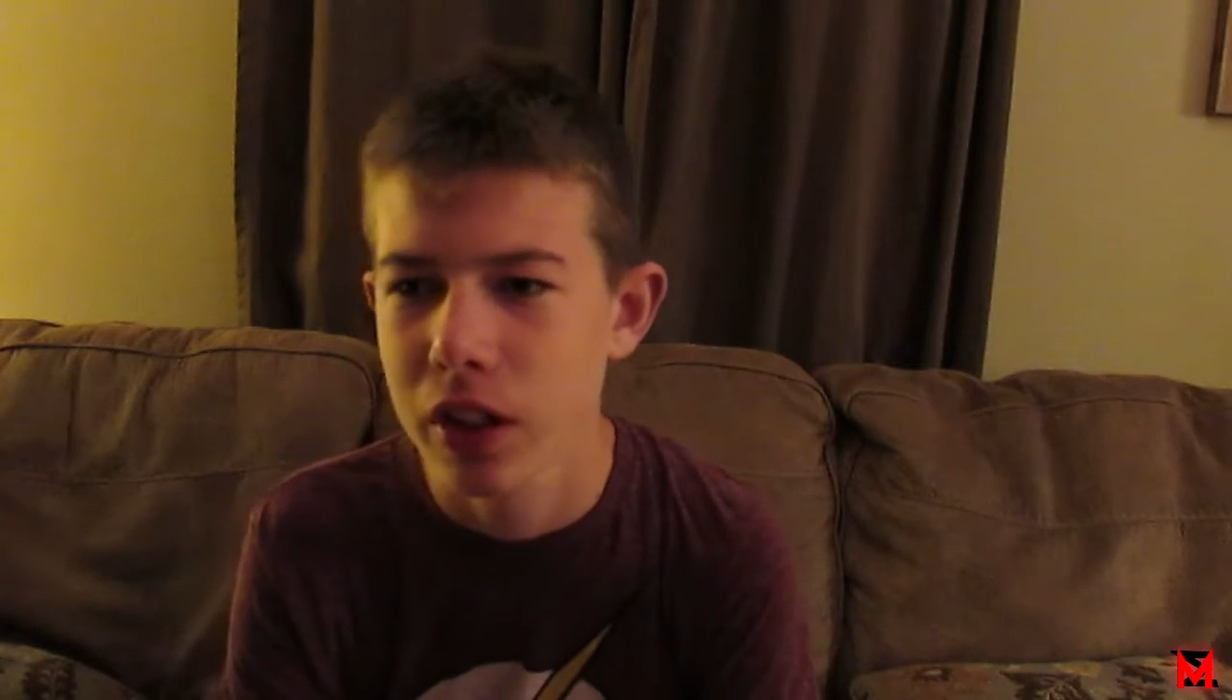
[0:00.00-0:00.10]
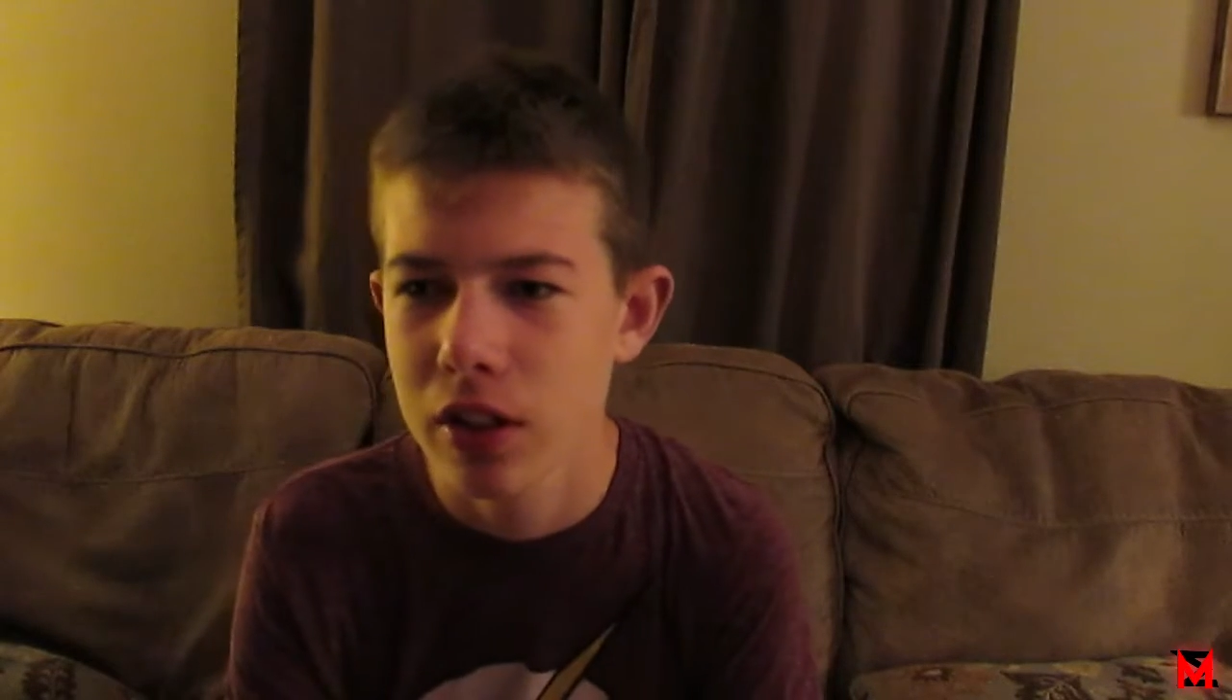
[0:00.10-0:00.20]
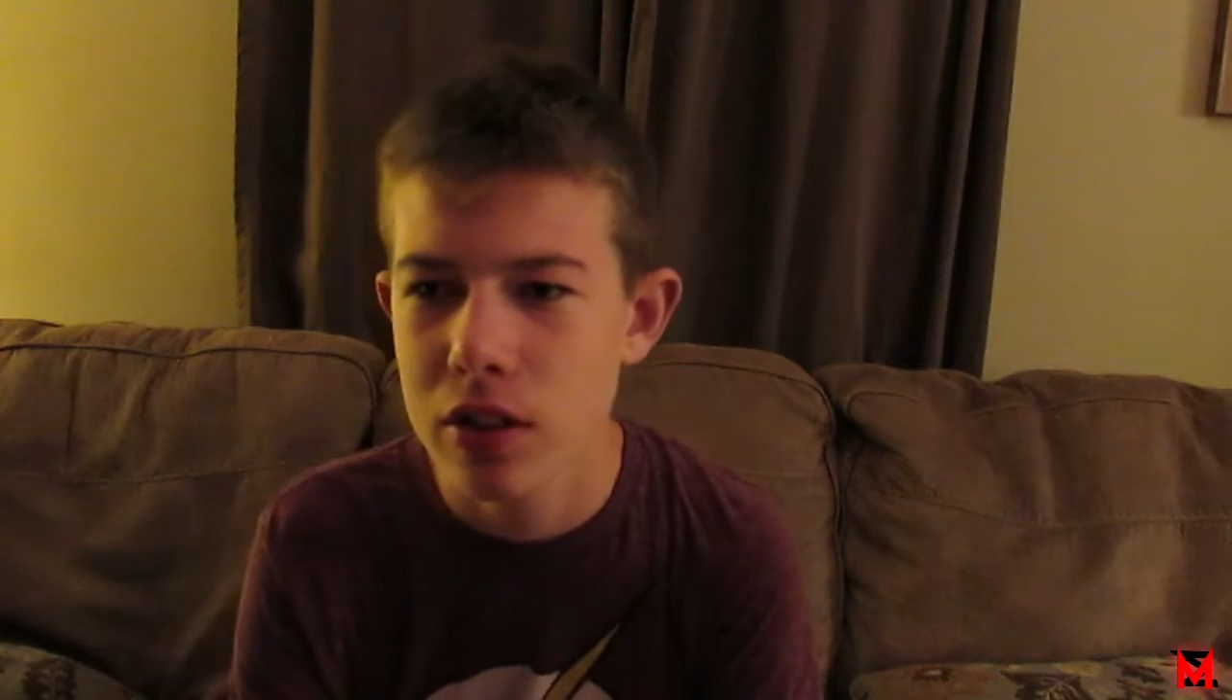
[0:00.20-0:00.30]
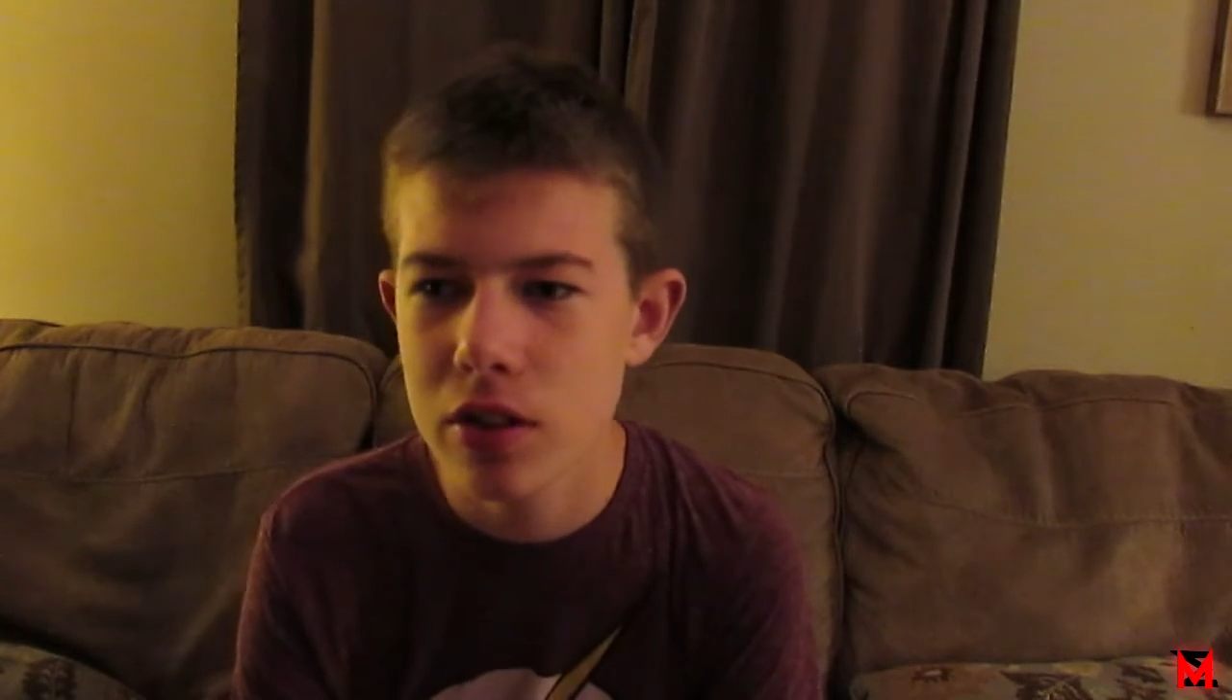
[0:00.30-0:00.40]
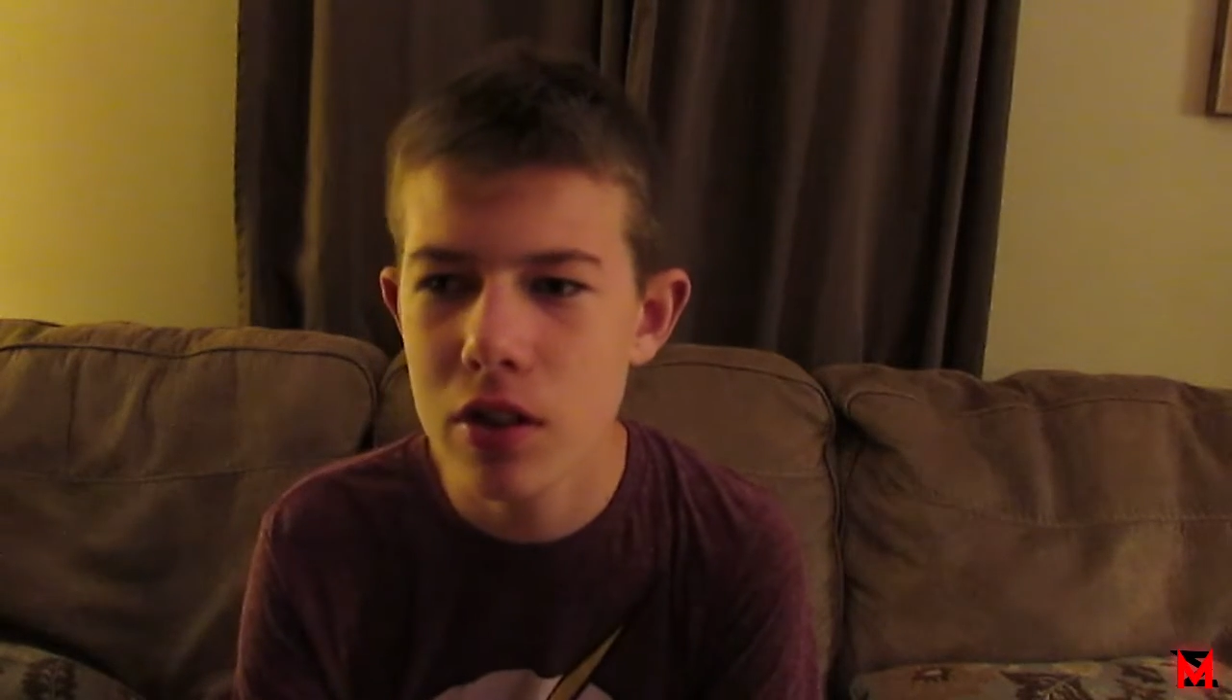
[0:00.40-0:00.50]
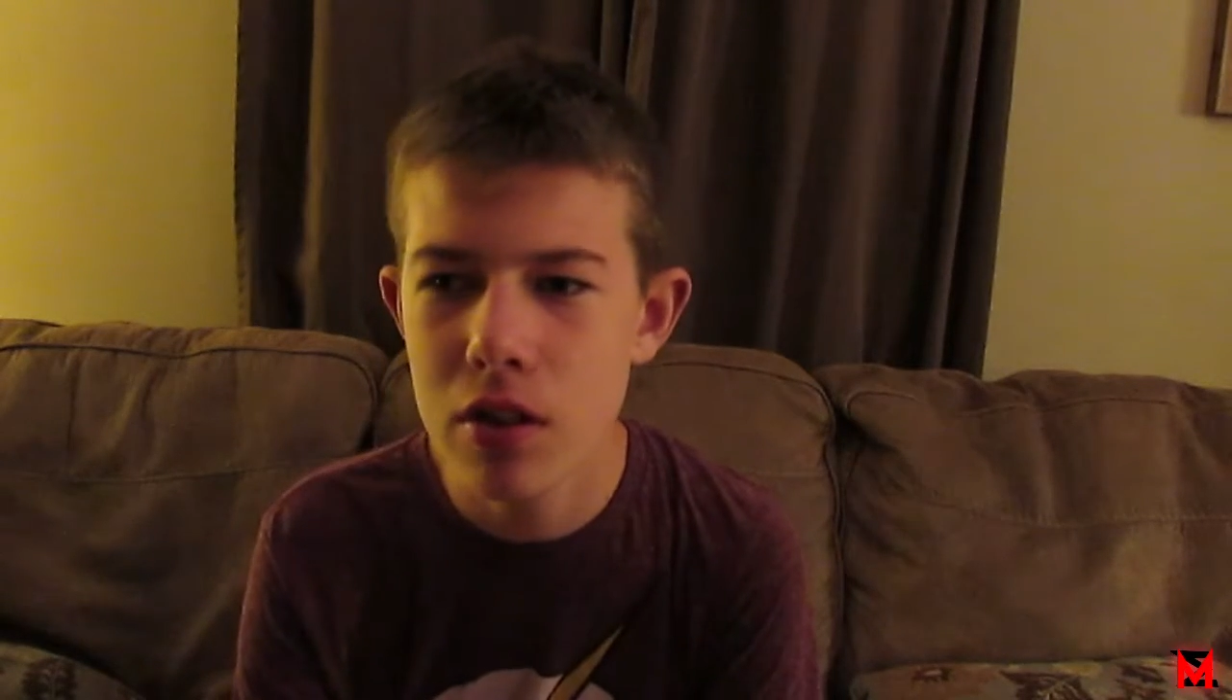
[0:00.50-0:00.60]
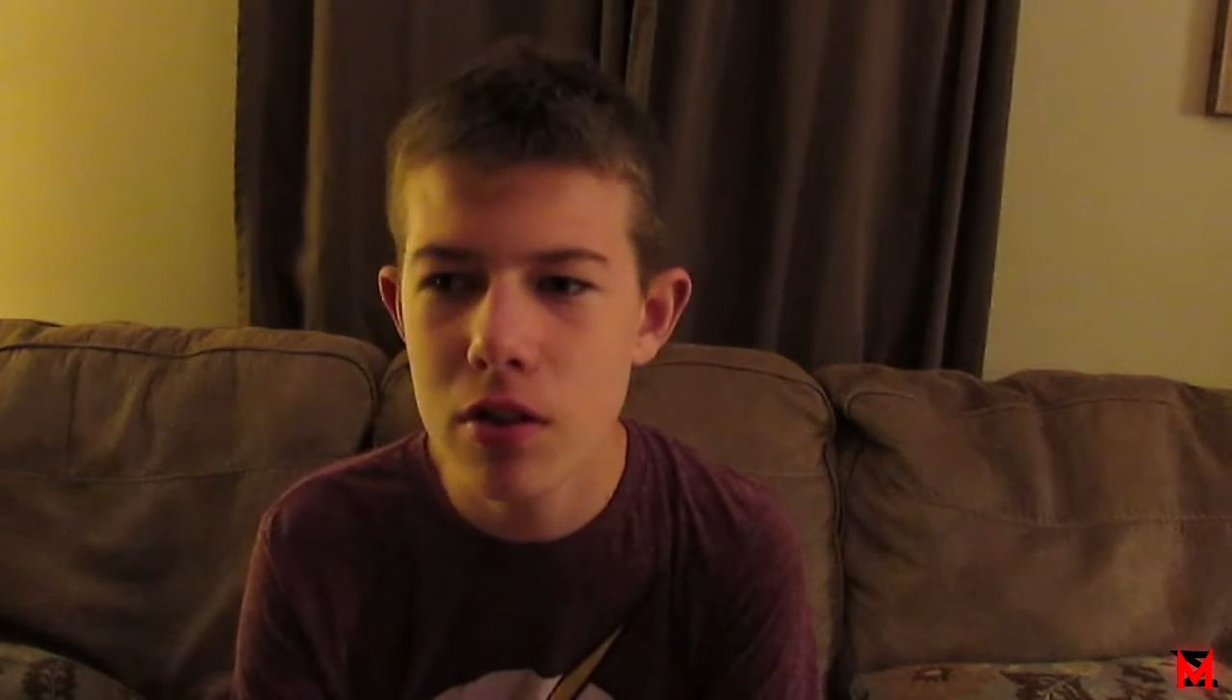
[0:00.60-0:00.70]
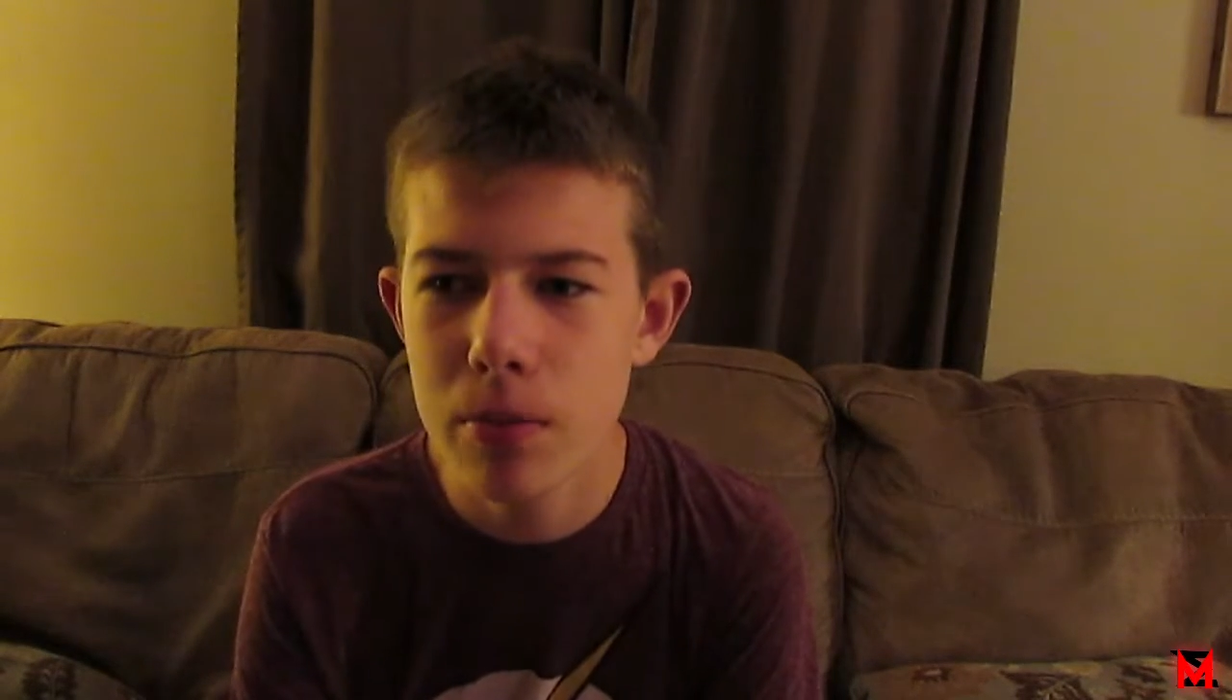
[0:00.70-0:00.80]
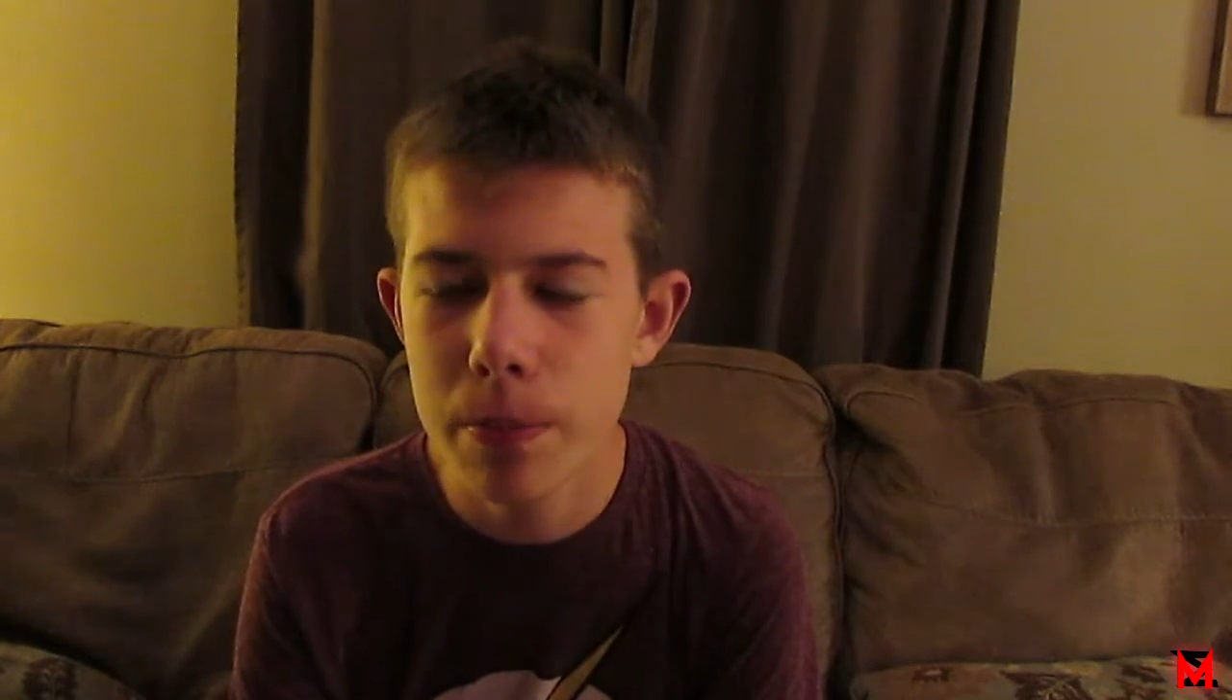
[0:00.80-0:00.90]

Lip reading: so